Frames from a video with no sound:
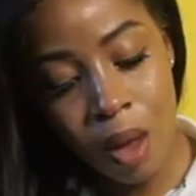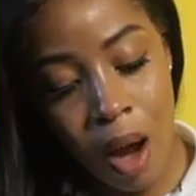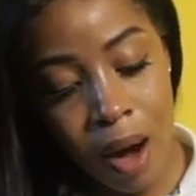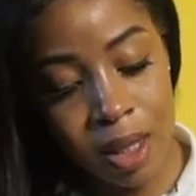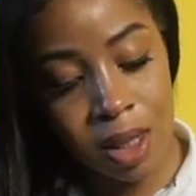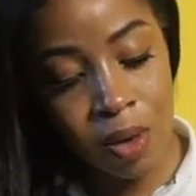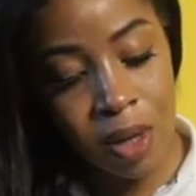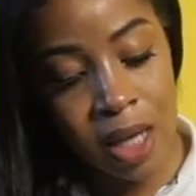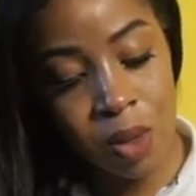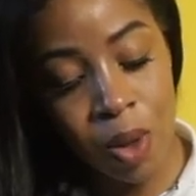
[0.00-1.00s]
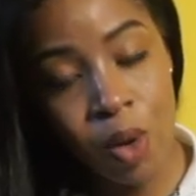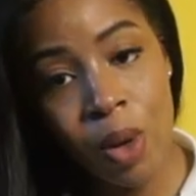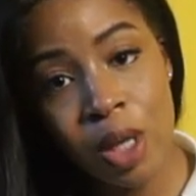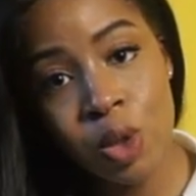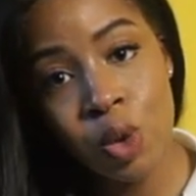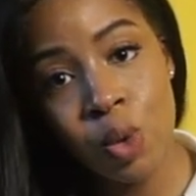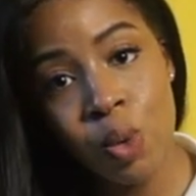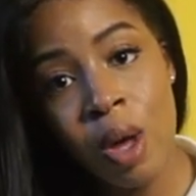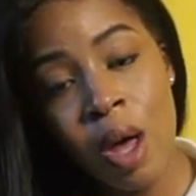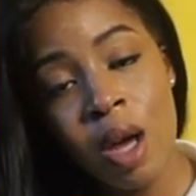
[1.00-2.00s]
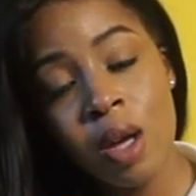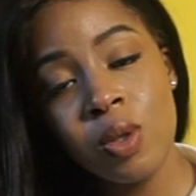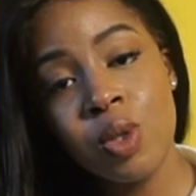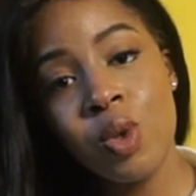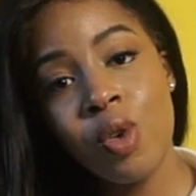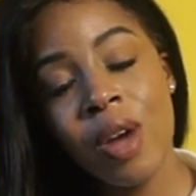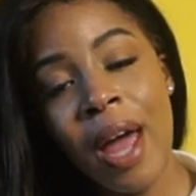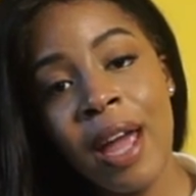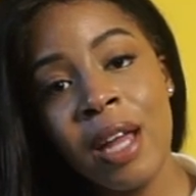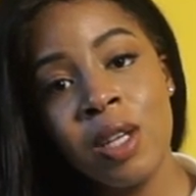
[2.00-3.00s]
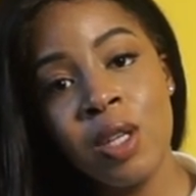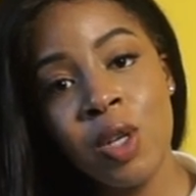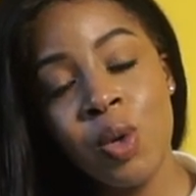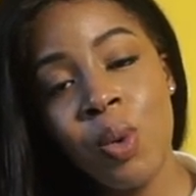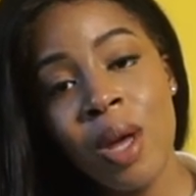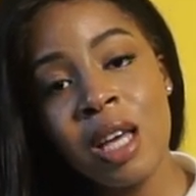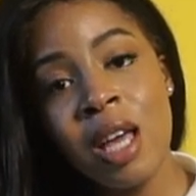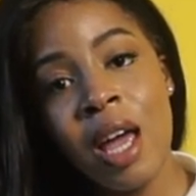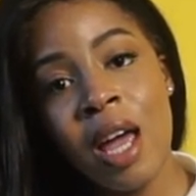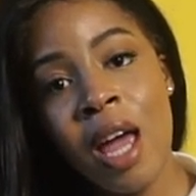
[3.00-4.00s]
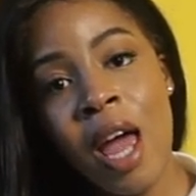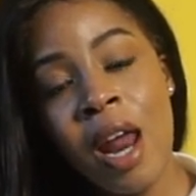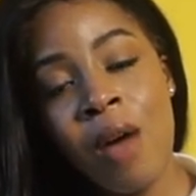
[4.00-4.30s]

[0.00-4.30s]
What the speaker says: Alright, so next we're going to go to create new, and I